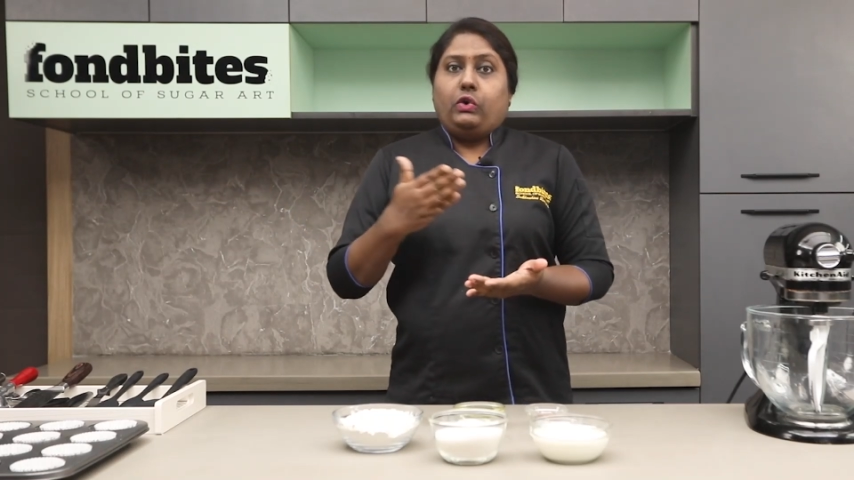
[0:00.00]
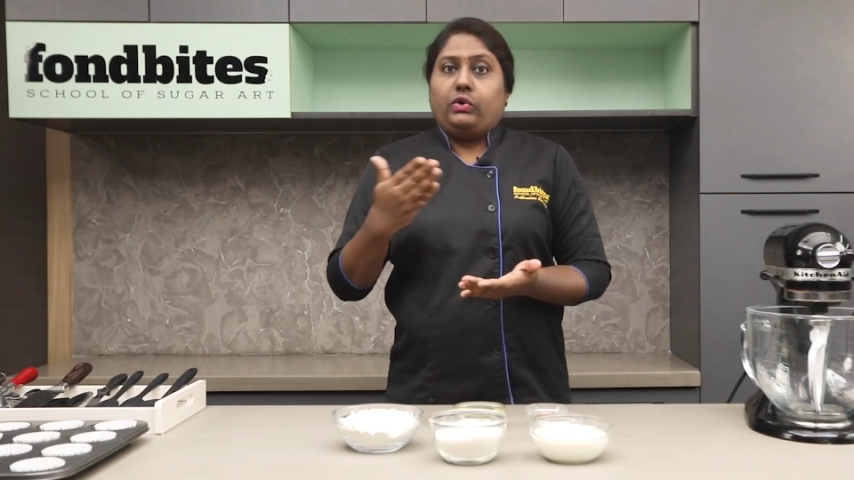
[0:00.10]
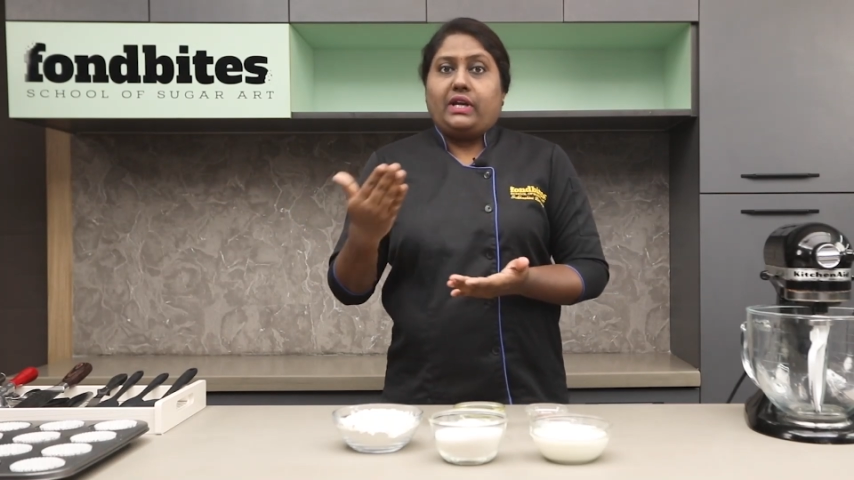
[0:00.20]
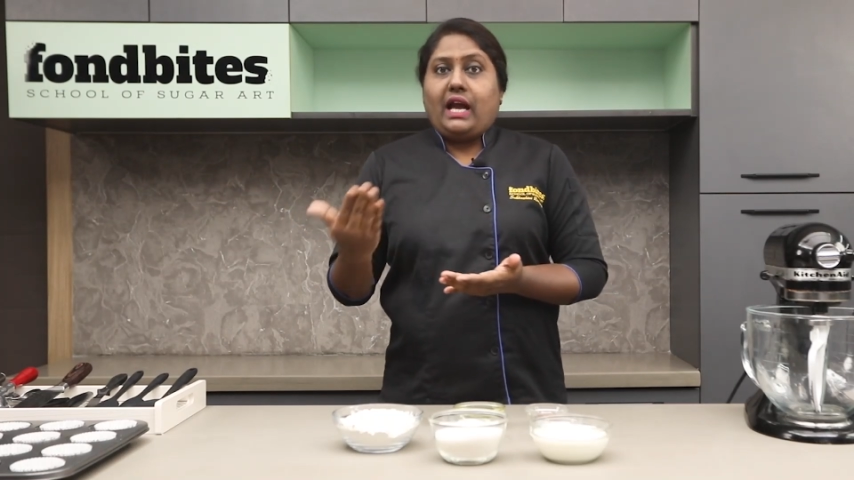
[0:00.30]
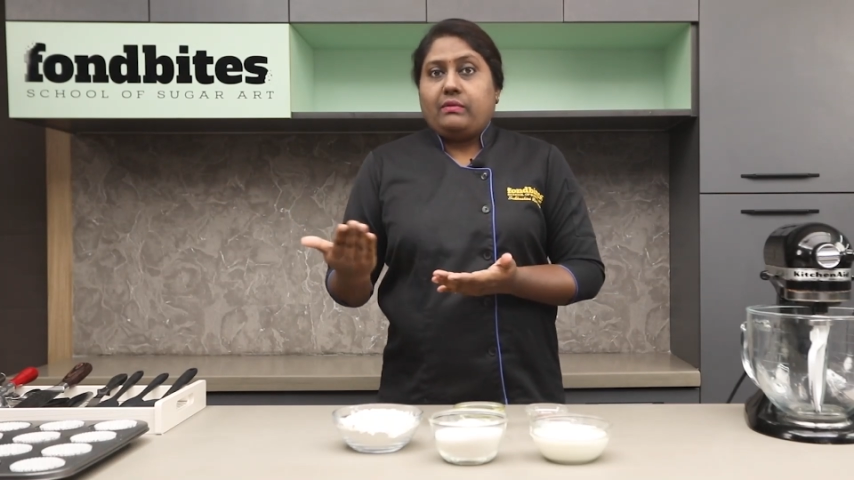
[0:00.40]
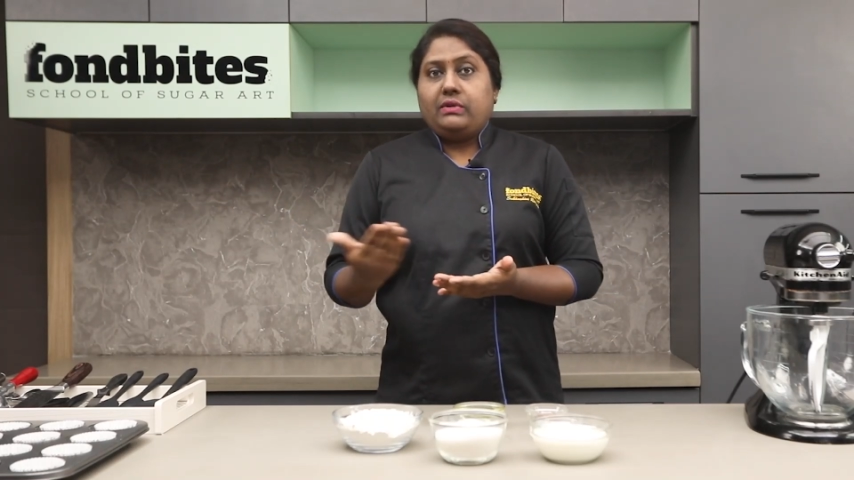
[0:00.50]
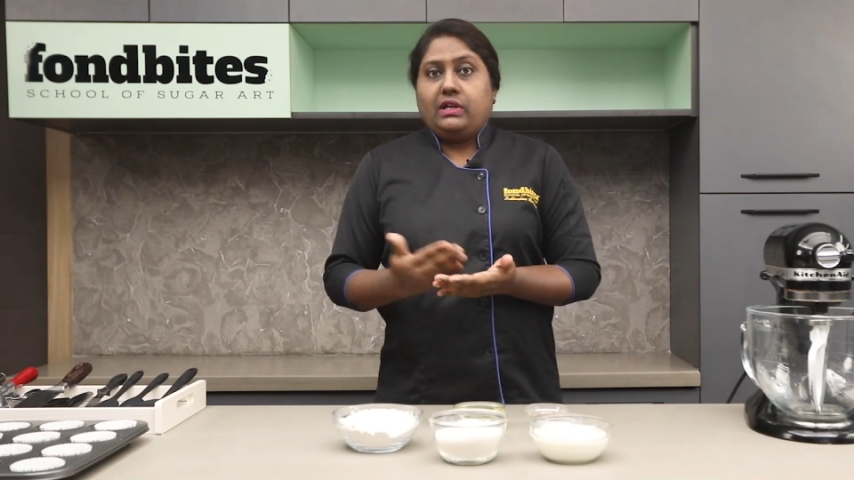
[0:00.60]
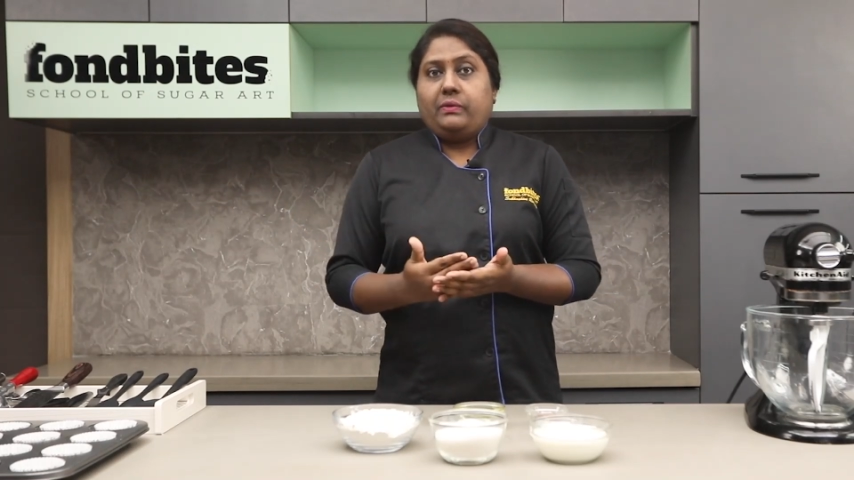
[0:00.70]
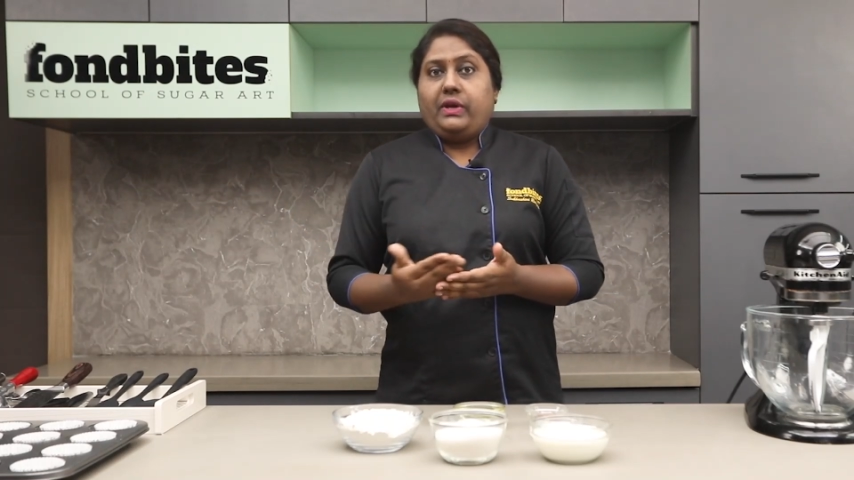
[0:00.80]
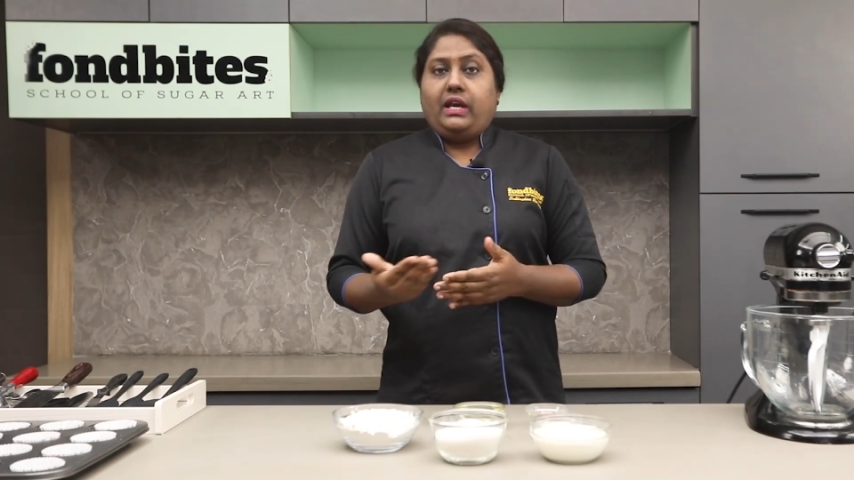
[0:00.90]
or caramel
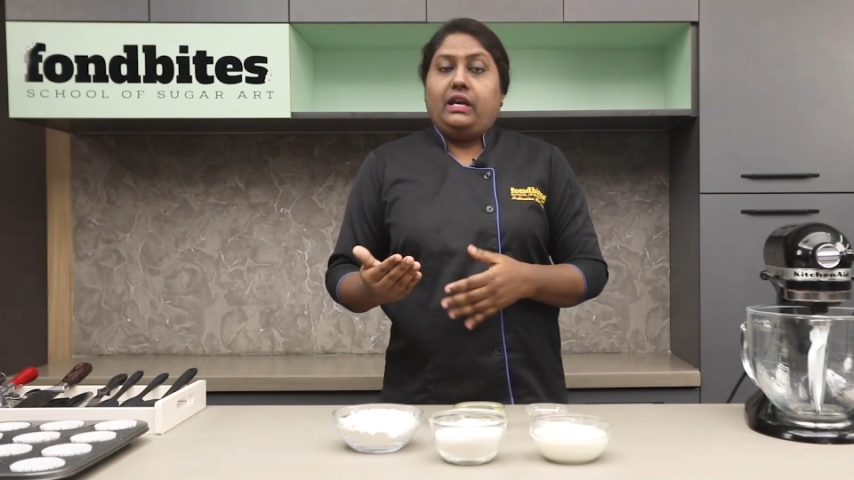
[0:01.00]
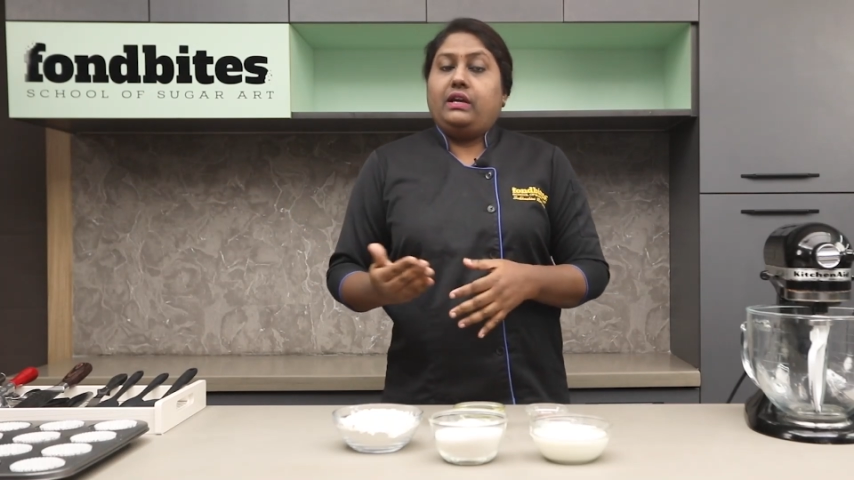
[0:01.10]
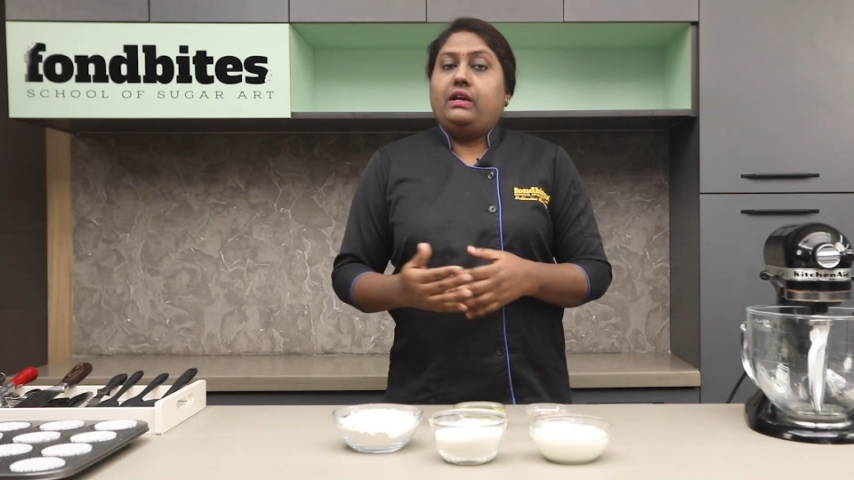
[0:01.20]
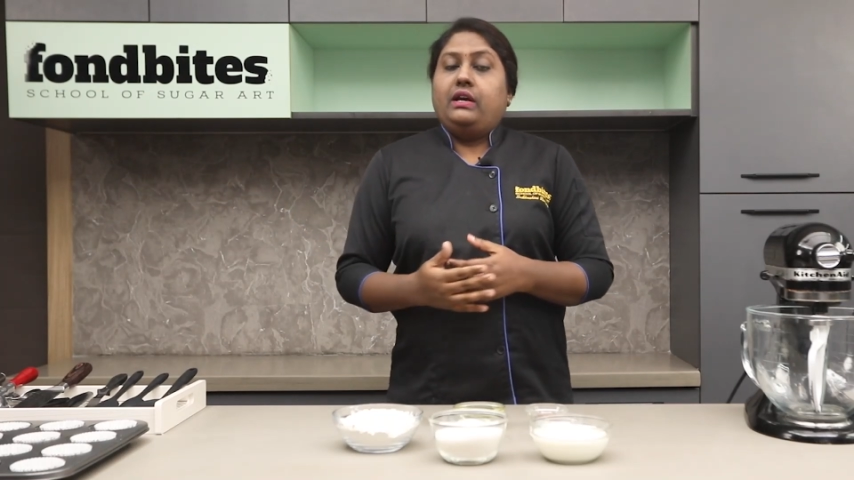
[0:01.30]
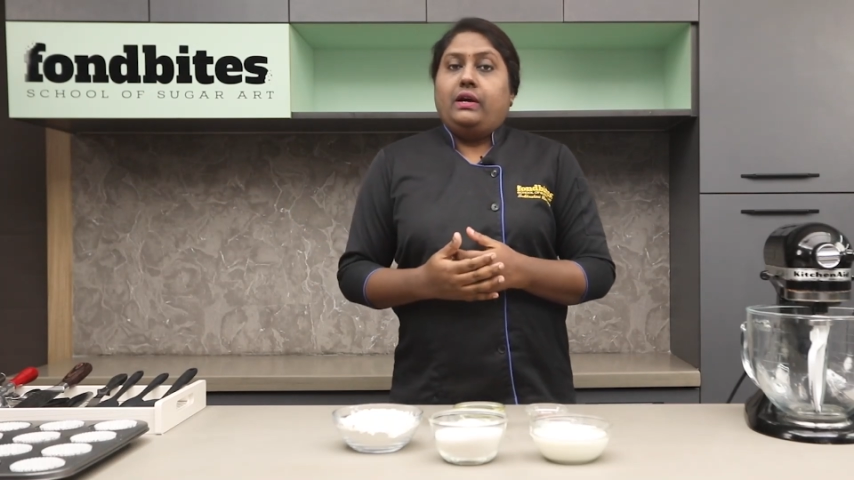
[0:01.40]
cupcake,